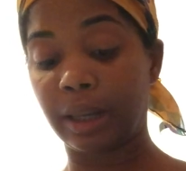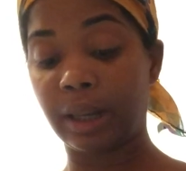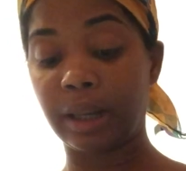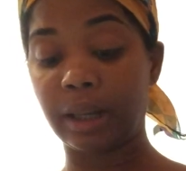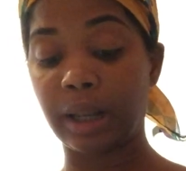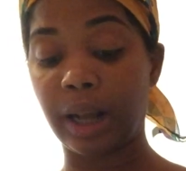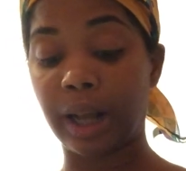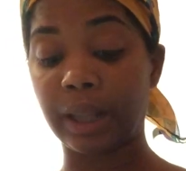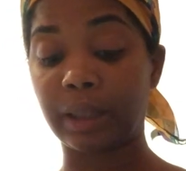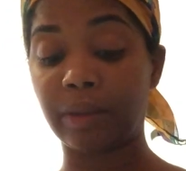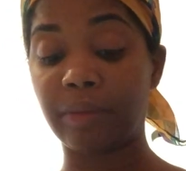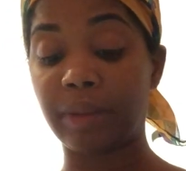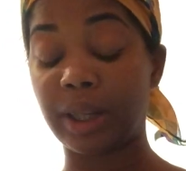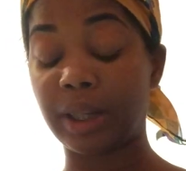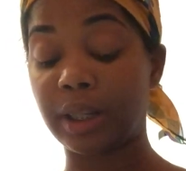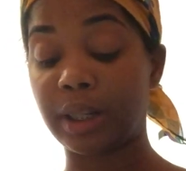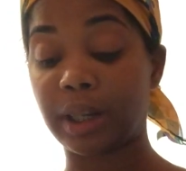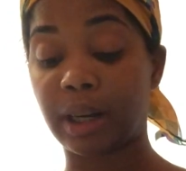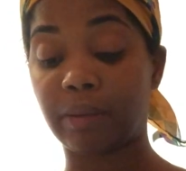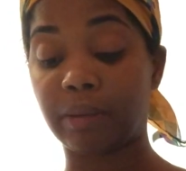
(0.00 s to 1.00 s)
not to
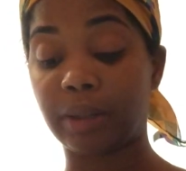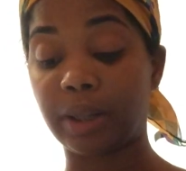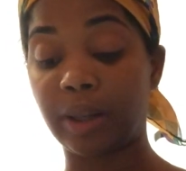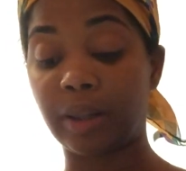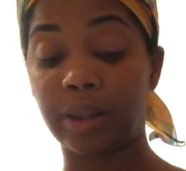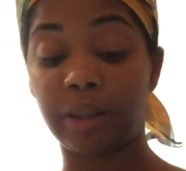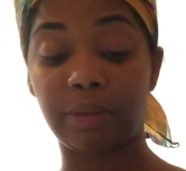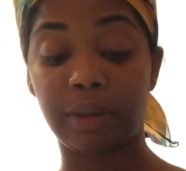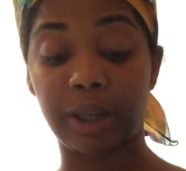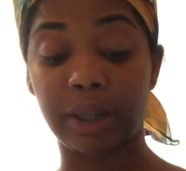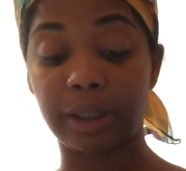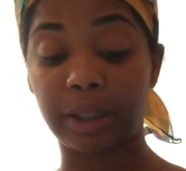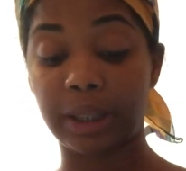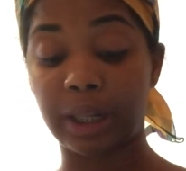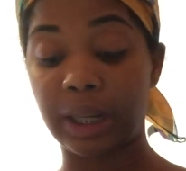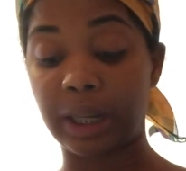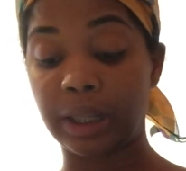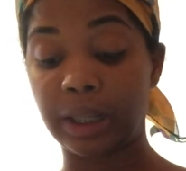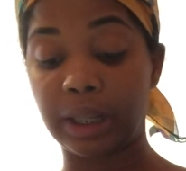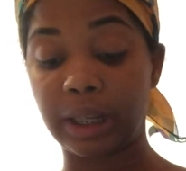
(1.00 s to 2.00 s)
mention I'm the only person
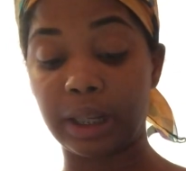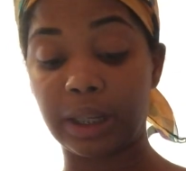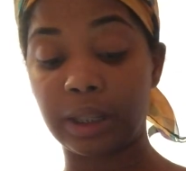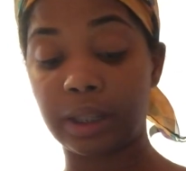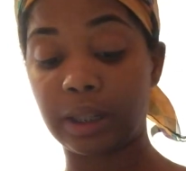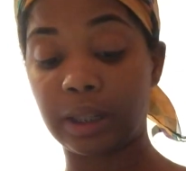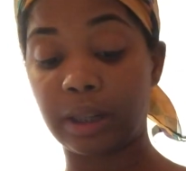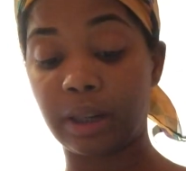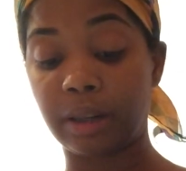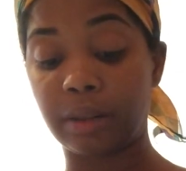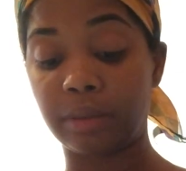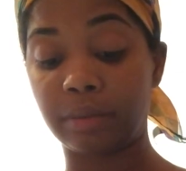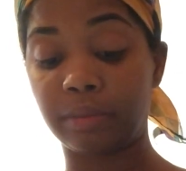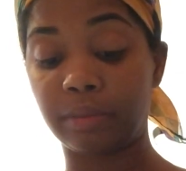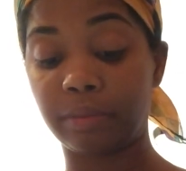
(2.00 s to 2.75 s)
eating this so